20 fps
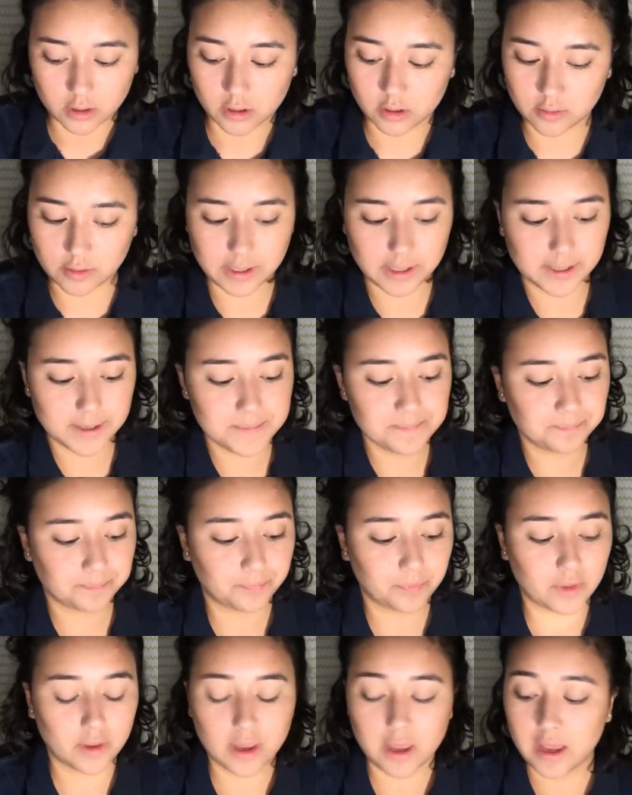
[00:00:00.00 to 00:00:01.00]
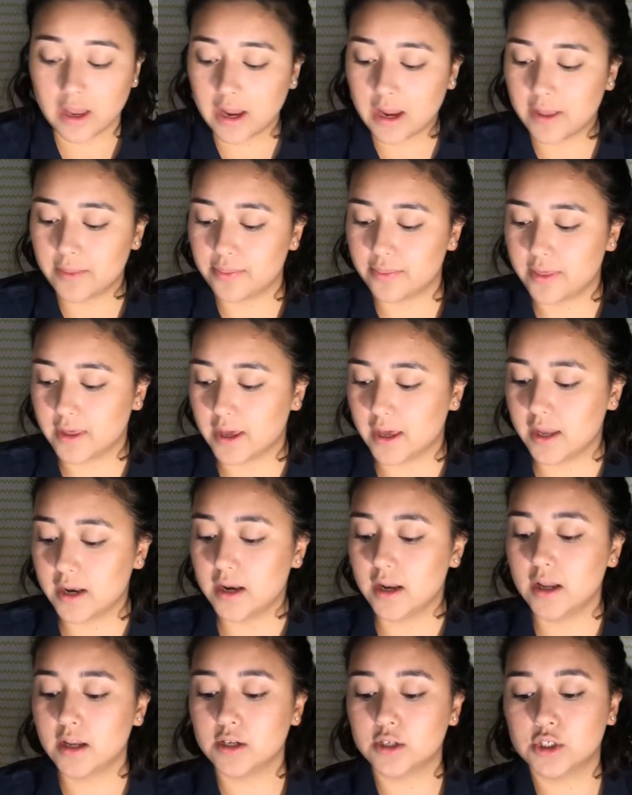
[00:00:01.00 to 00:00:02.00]
Okay, and
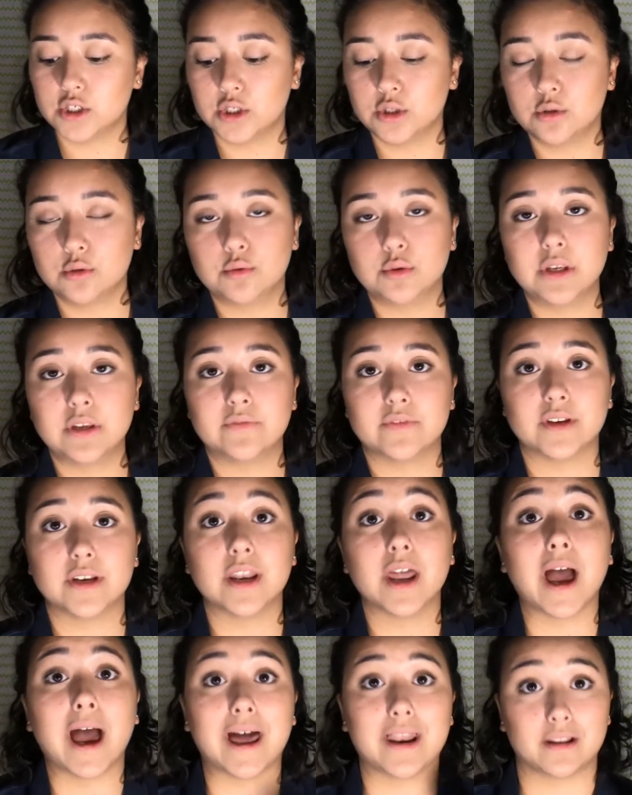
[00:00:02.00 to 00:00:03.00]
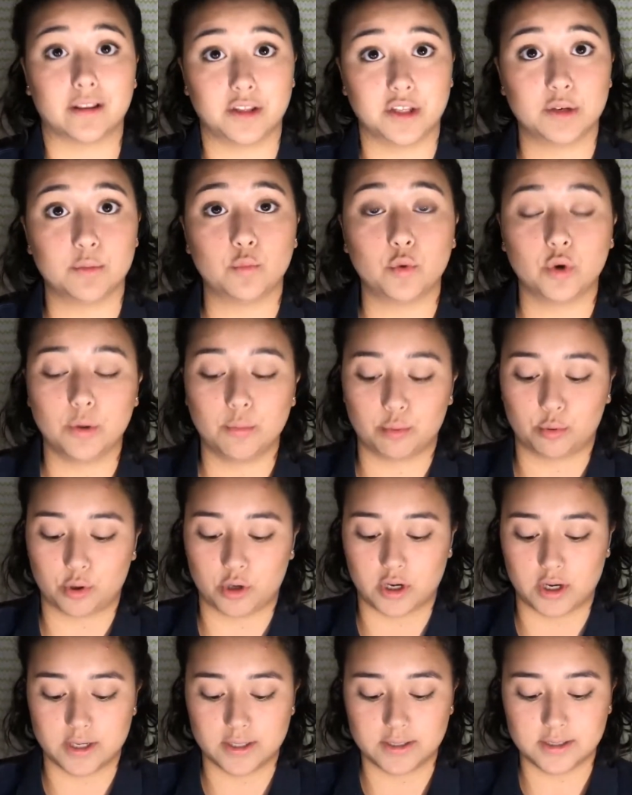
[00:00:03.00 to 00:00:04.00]
then to even add a little more
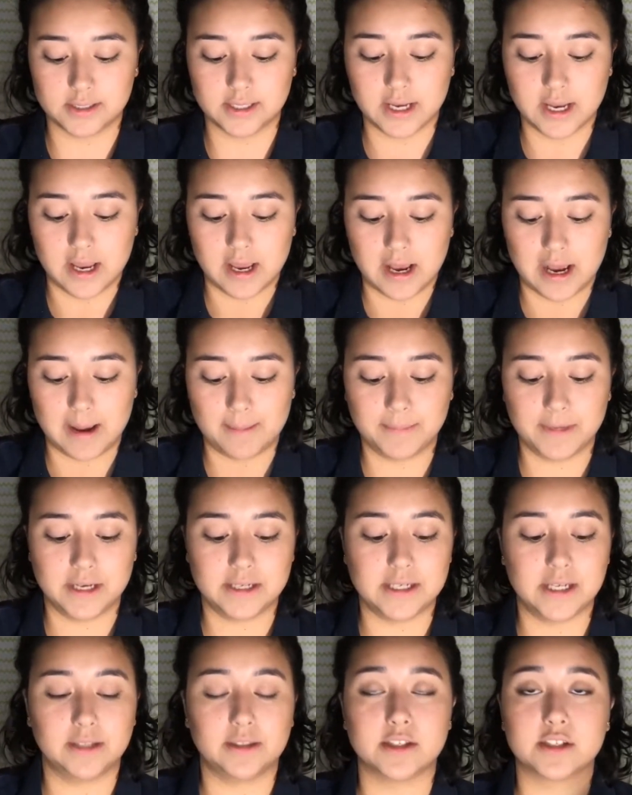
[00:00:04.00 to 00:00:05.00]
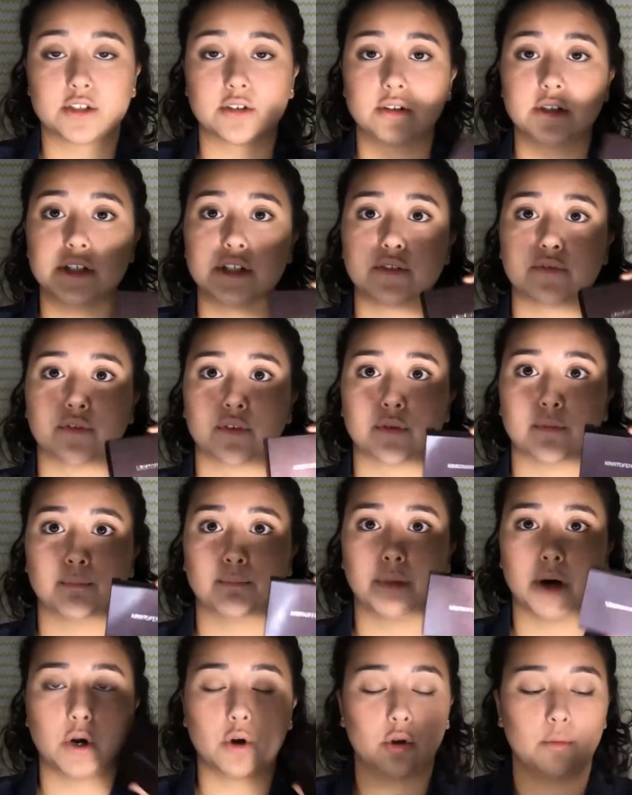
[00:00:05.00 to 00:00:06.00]
bronze, I'm going to take this Christopher
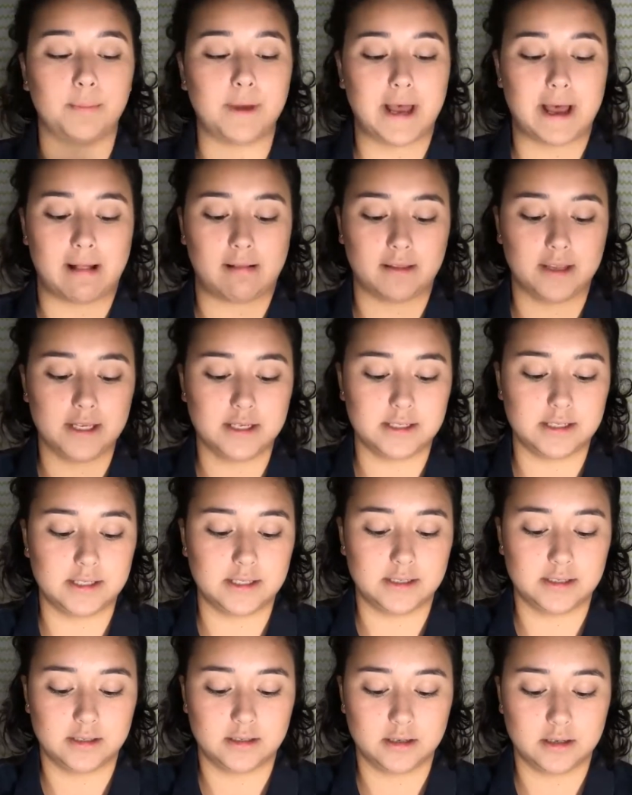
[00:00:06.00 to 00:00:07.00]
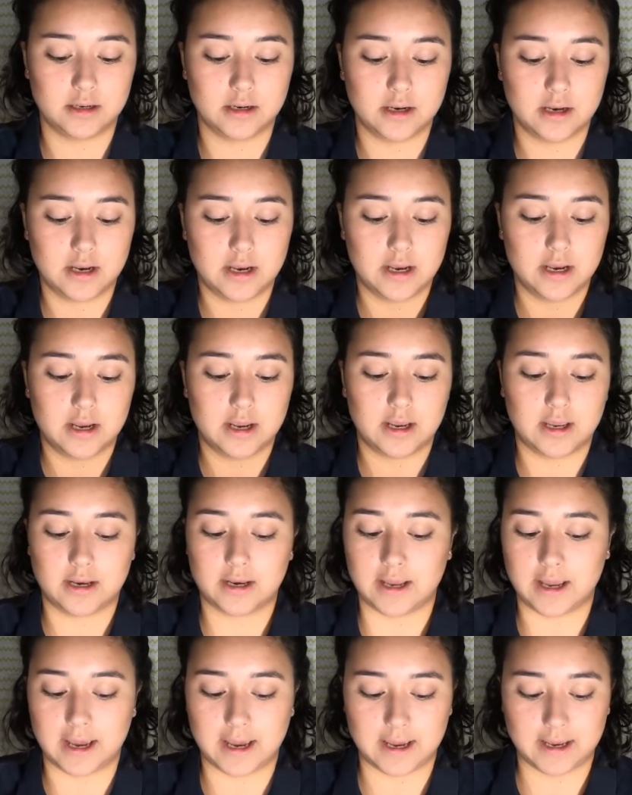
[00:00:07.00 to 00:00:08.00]
Buckle palette,
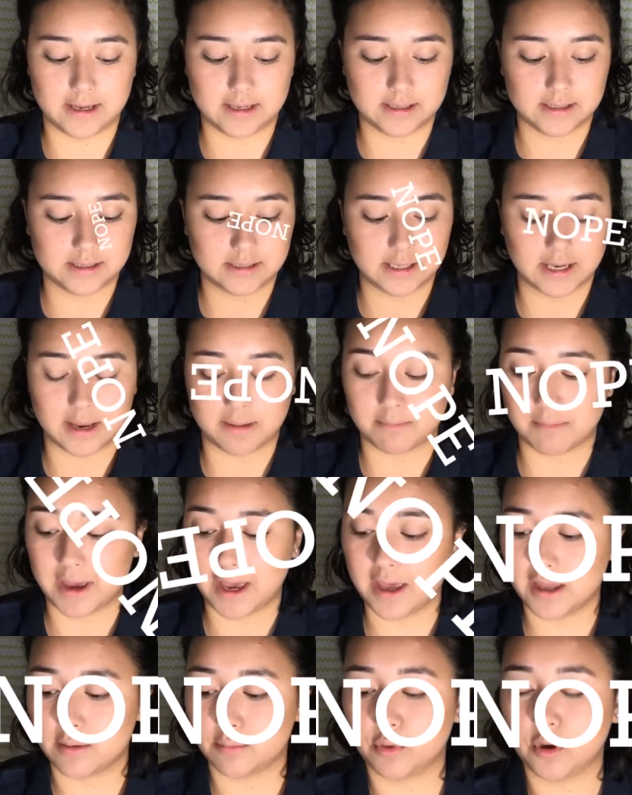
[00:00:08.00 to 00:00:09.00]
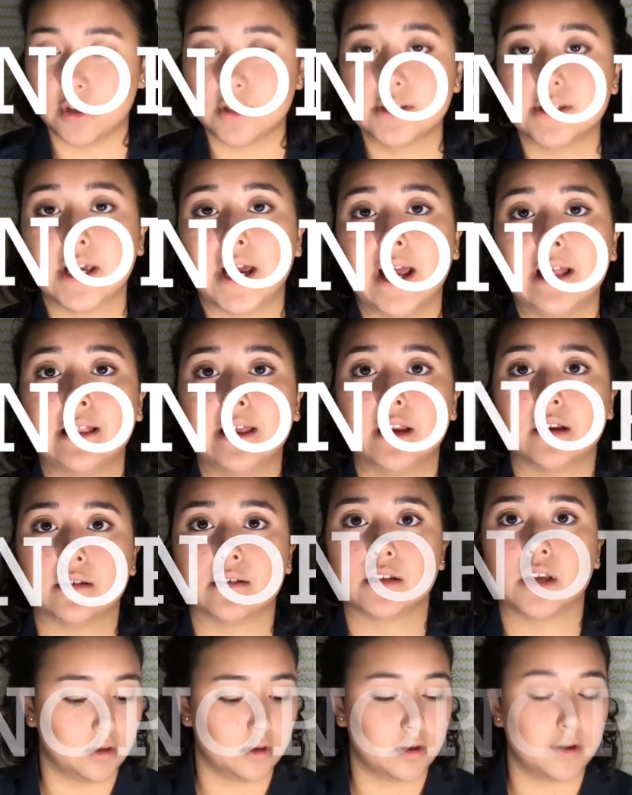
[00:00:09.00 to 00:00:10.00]
and it has a matte and a bronze highlight
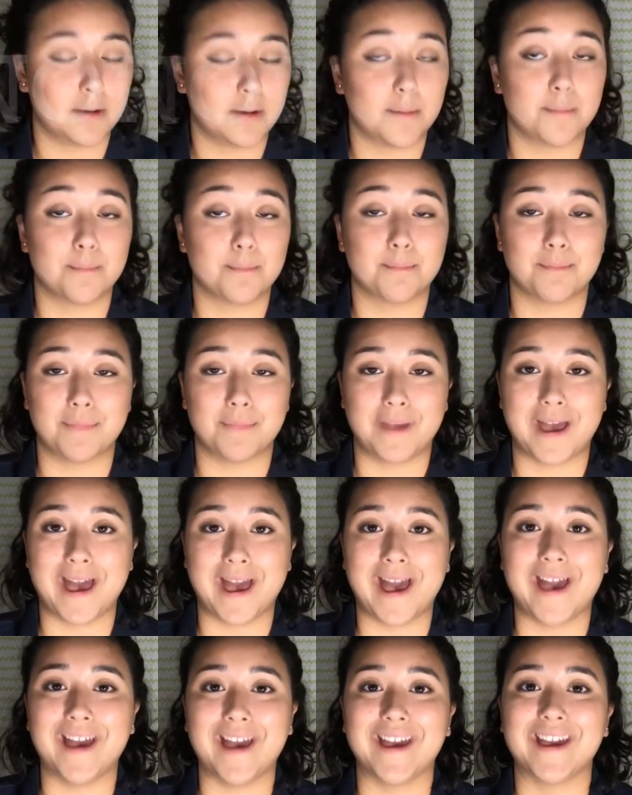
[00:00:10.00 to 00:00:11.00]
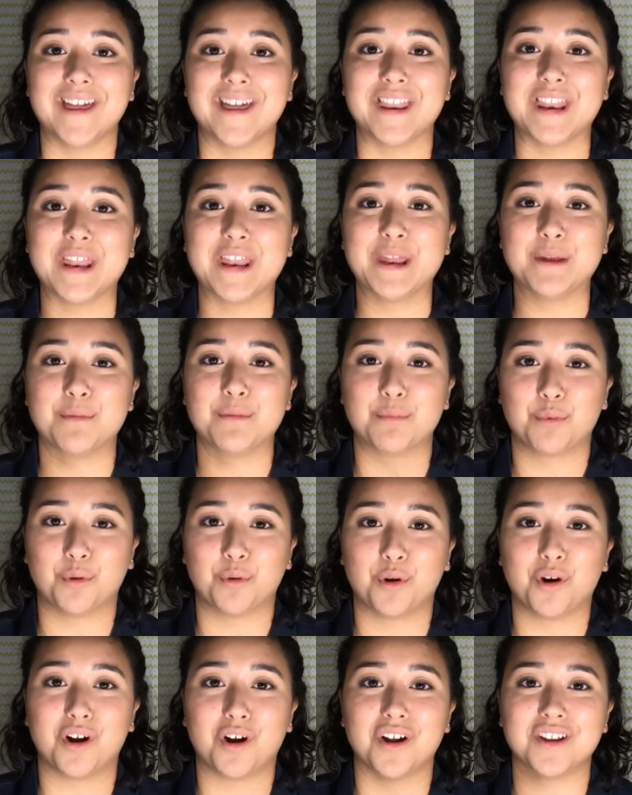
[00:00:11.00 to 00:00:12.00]
on. Matte and a
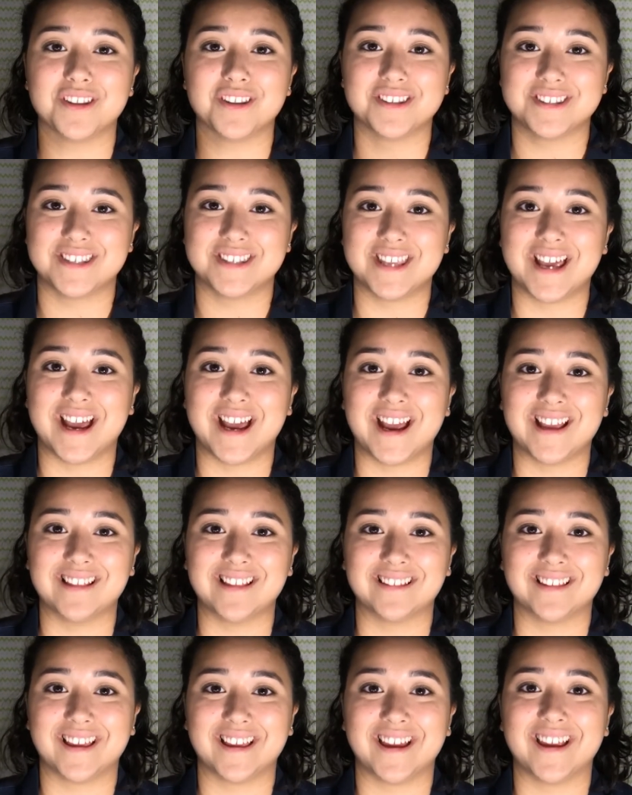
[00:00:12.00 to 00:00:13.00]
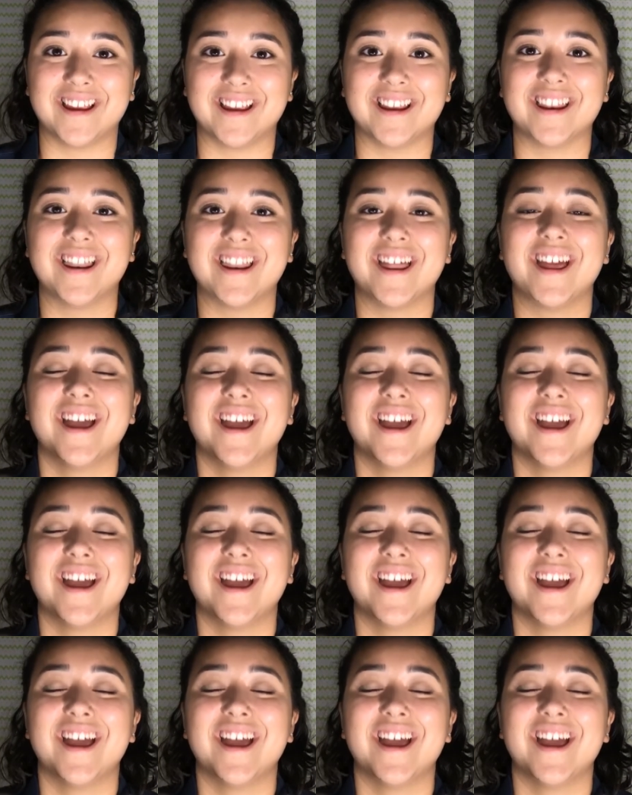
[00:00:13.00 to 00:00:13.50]
bronze highlight.